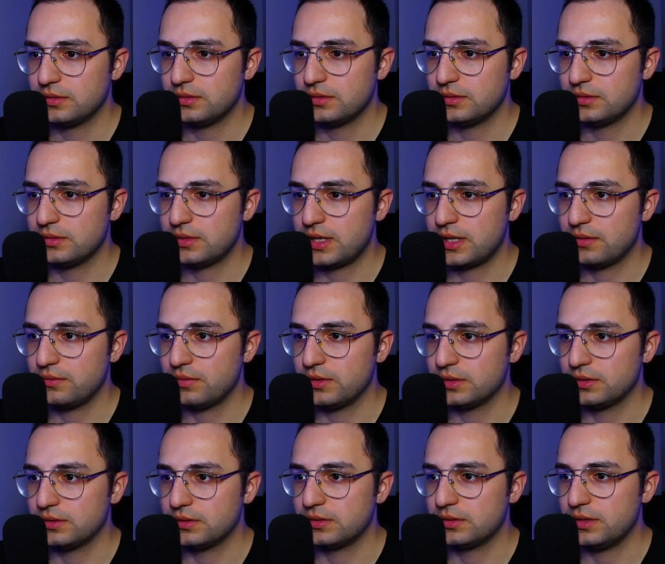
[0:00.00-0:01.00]
that one.
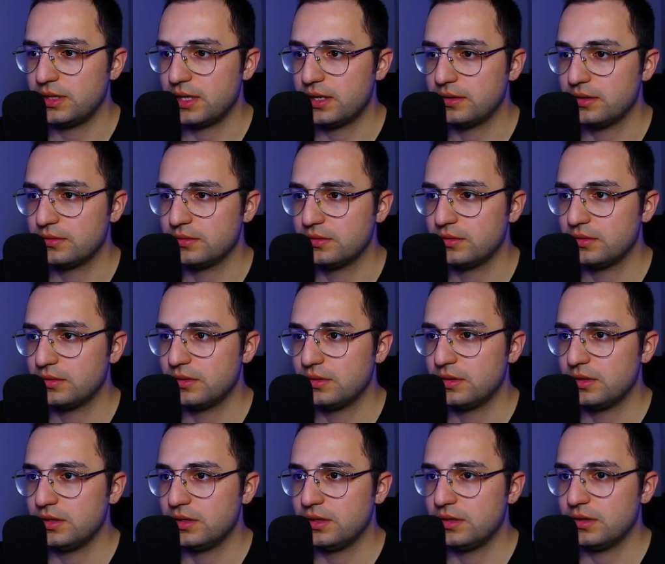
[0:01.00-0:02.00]
Yeah,
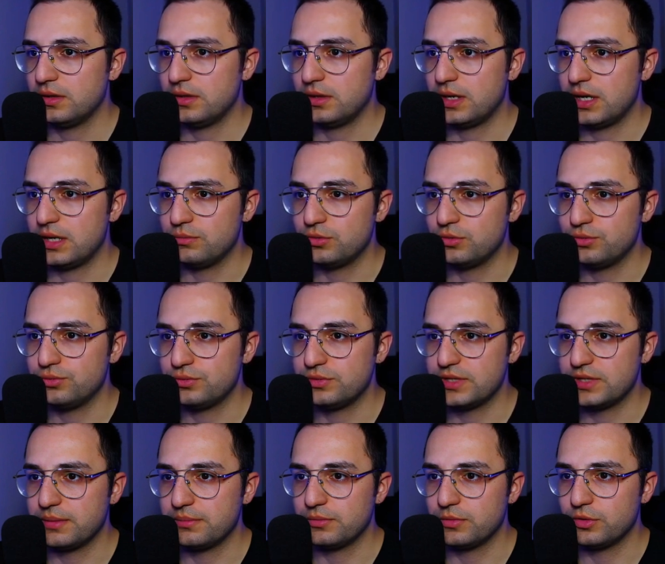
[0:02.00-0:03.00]
I moved
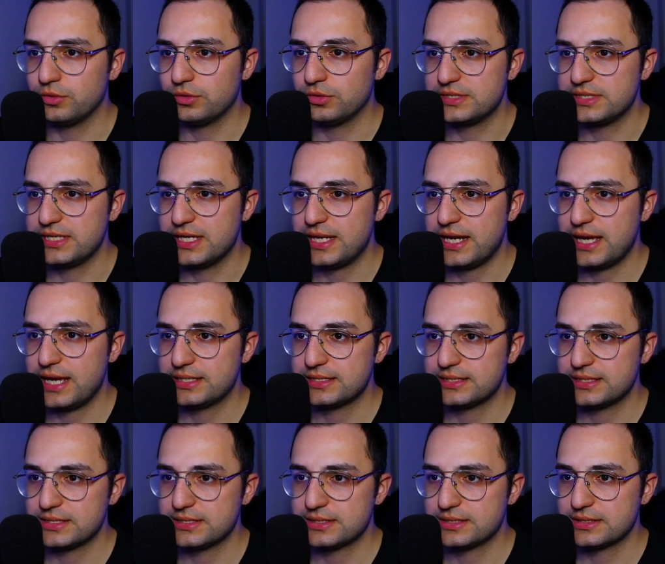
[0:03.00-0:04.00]
them on the
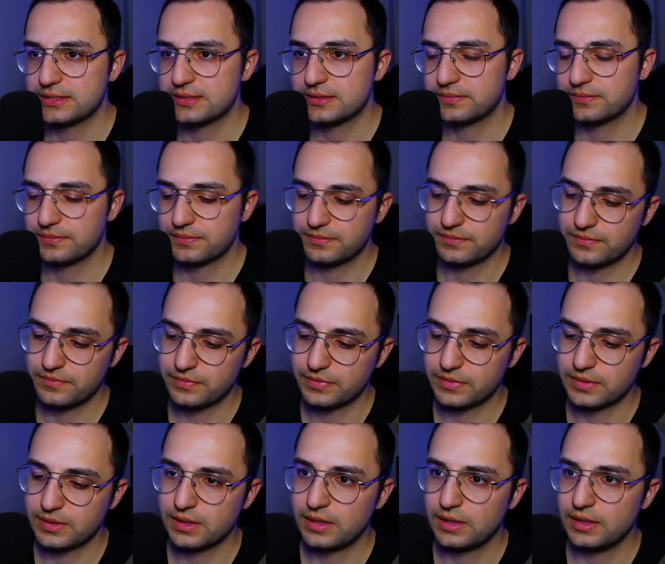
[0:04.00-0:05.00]
Z-axis.
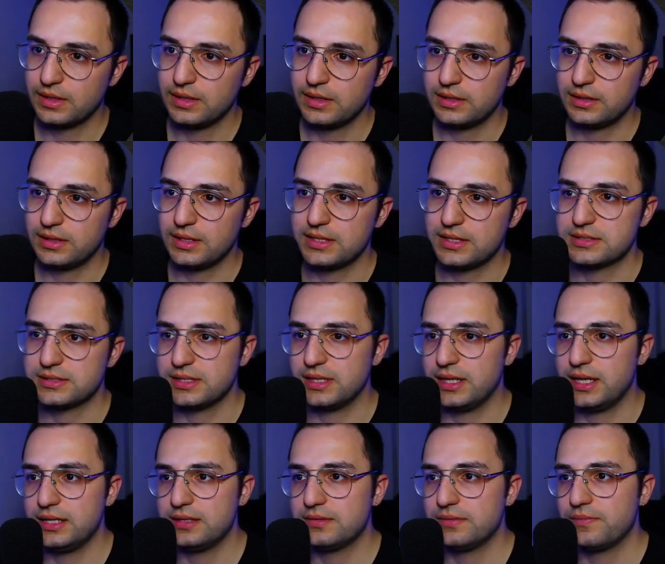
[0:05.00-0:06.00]
Let's
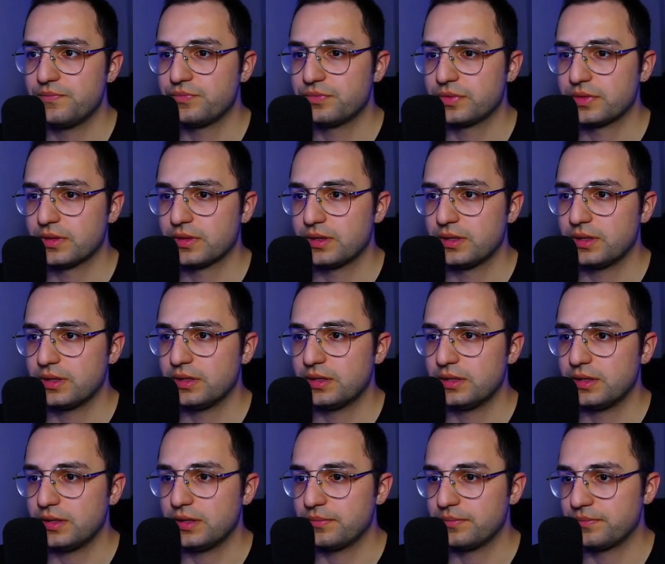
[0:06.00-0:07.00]
delete.
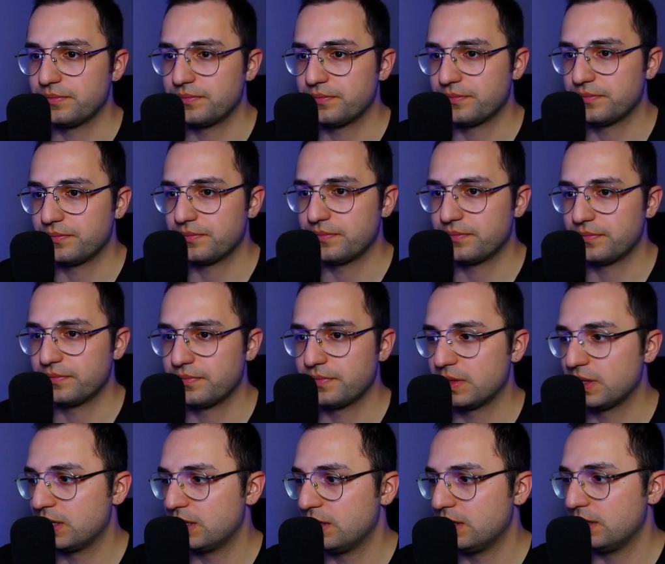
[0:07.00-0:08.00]
Yeah,
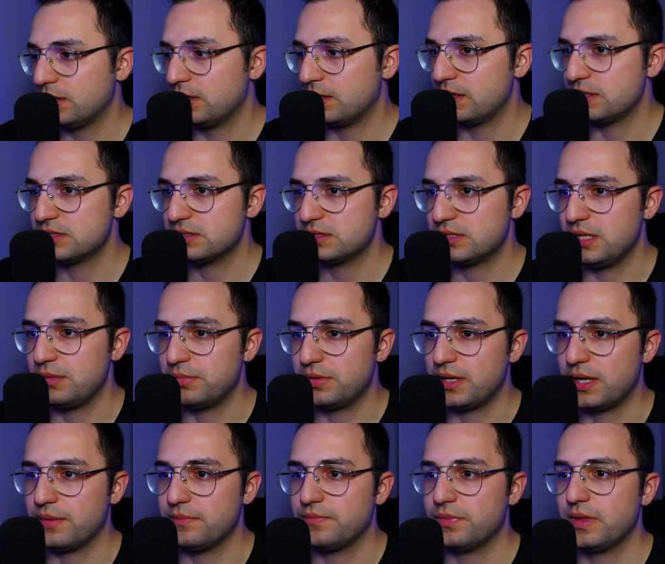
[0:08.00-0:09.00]
let's keep.
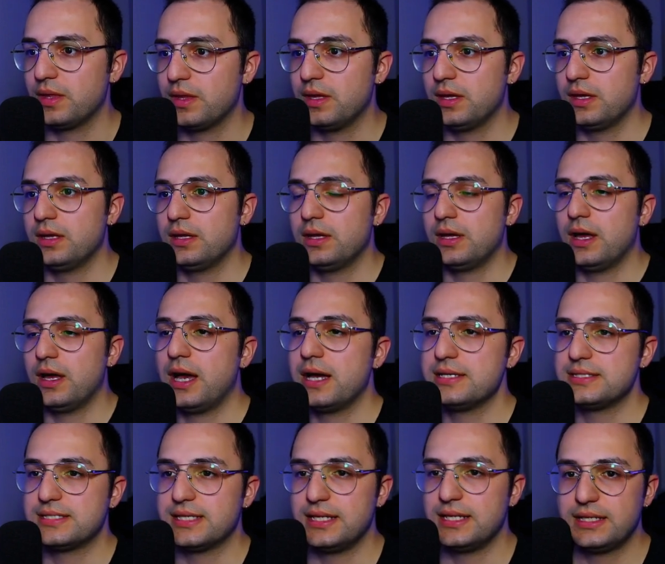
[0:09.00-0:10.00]
Yeah, I
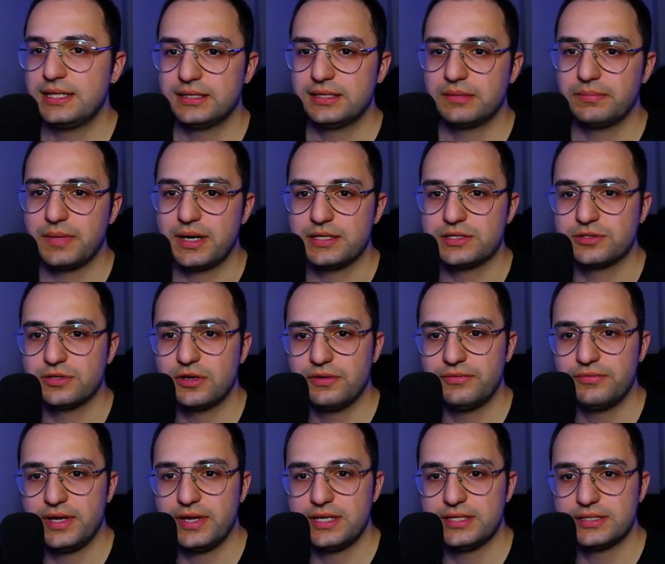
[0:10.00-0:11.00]
selected my
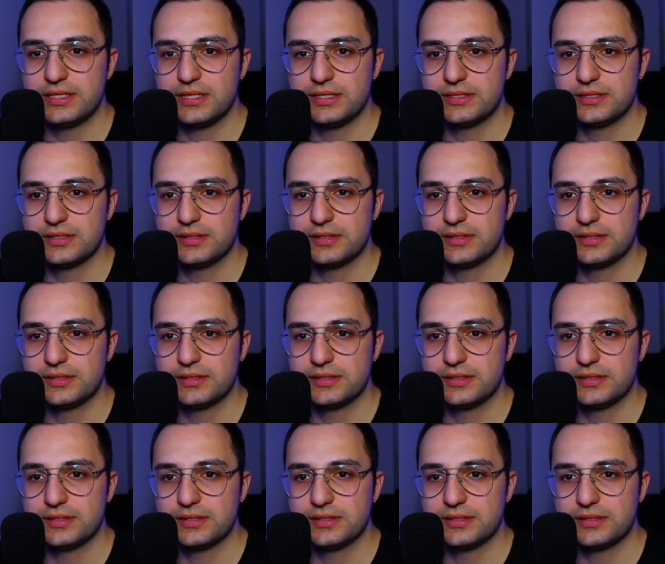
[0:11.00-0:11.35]
surface